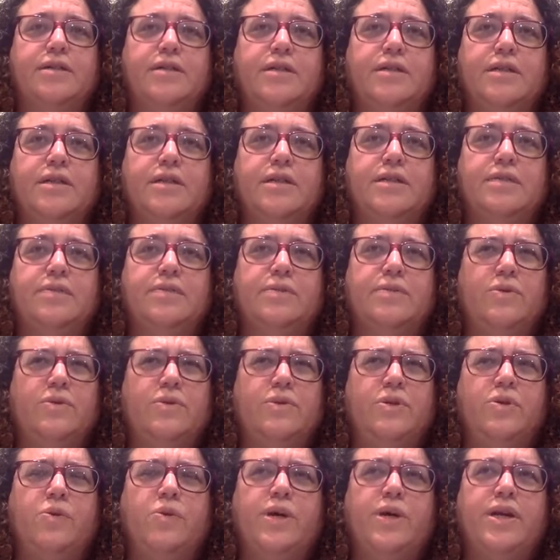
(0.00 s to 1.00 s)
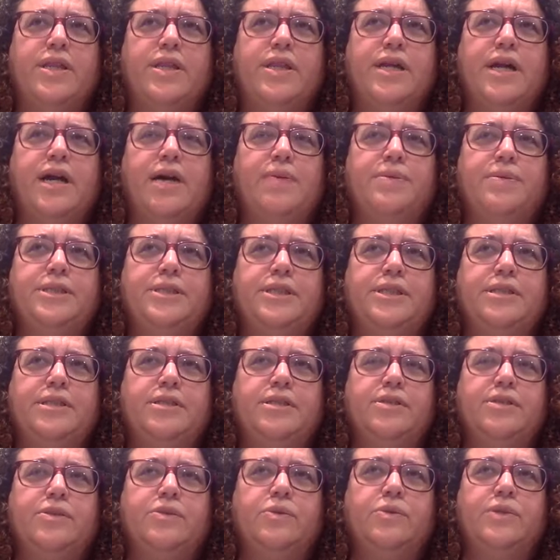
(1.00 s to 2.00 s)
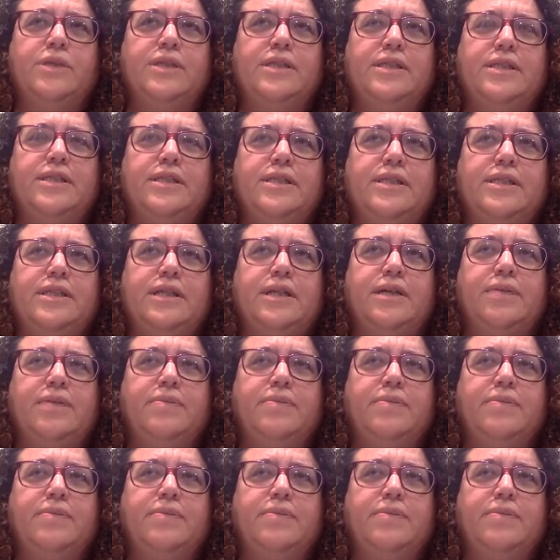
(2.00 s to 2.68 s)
One of the options was